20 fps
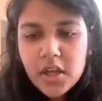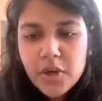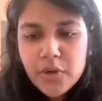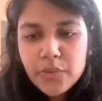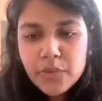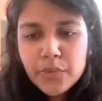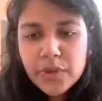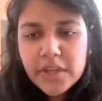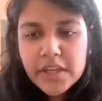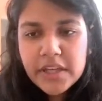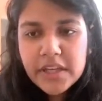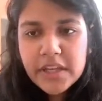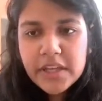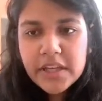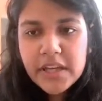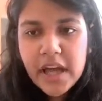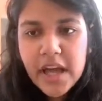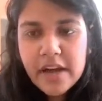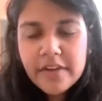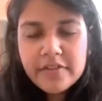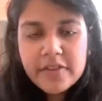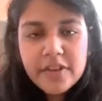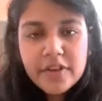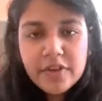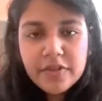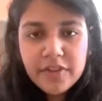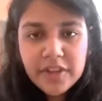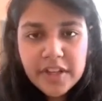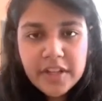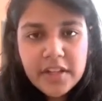we have a
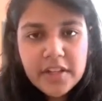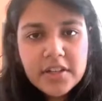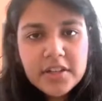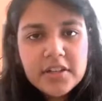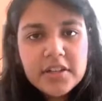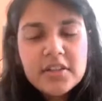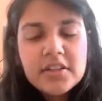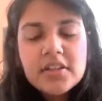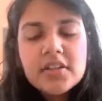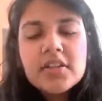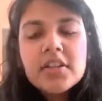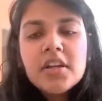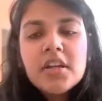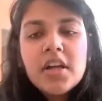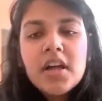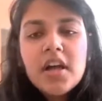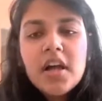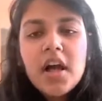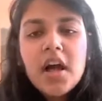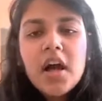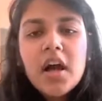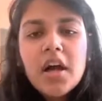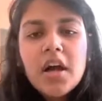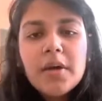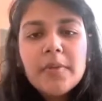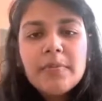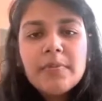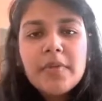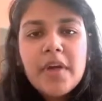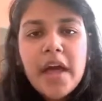weak learner,
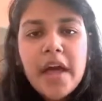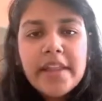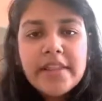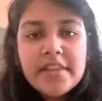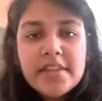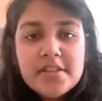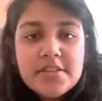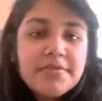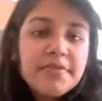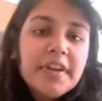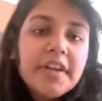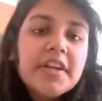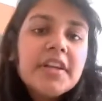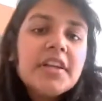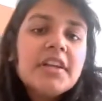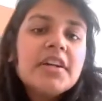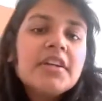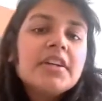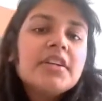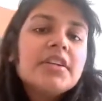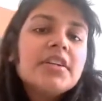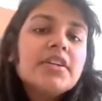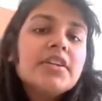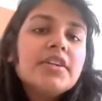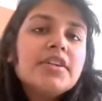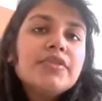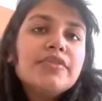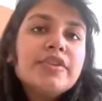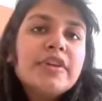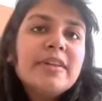and this weak
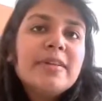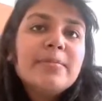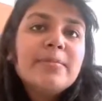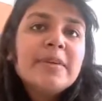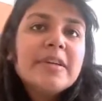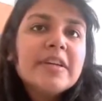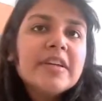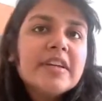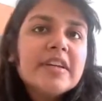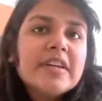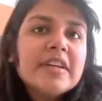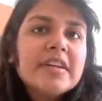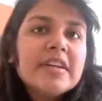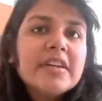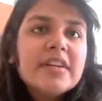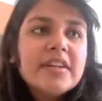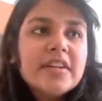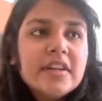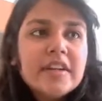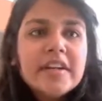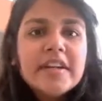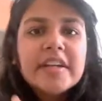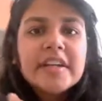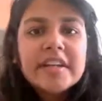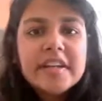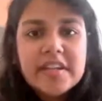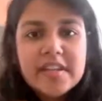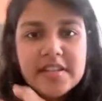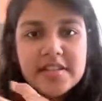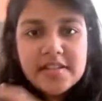learner will be
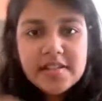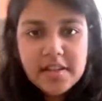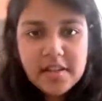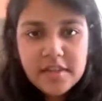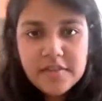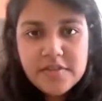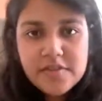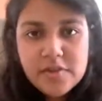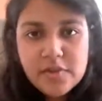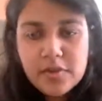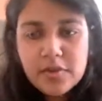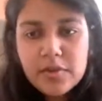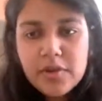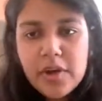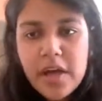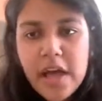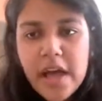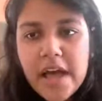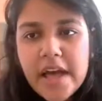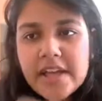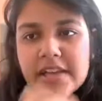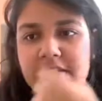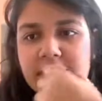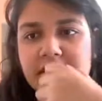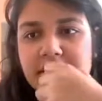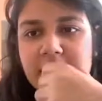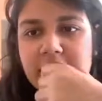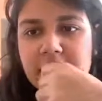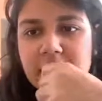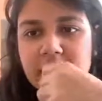learning itself. So
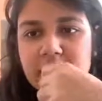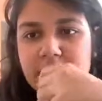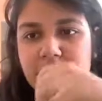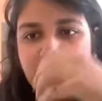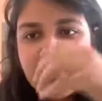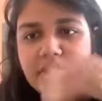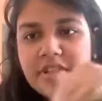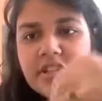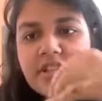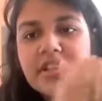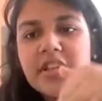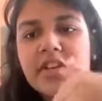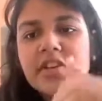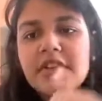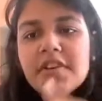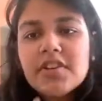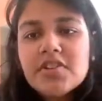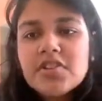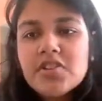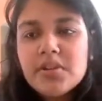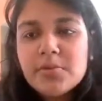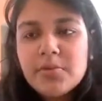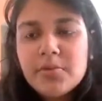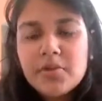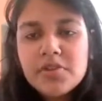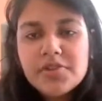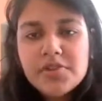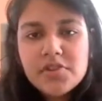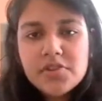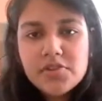it's a sequential
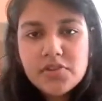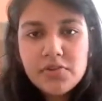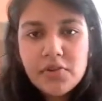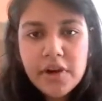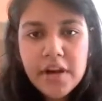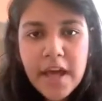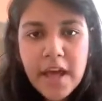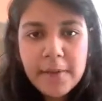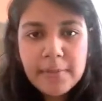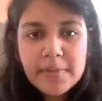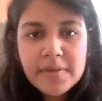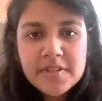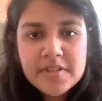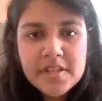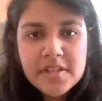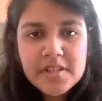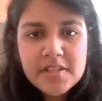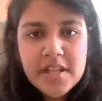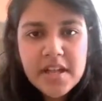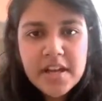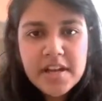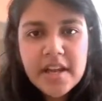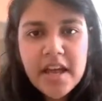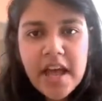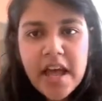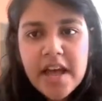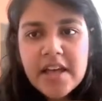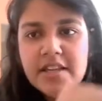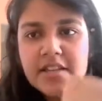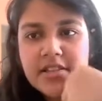process. So what happens is that
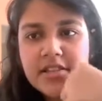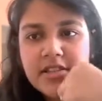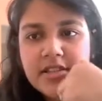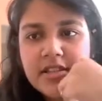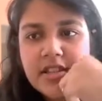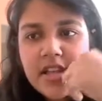as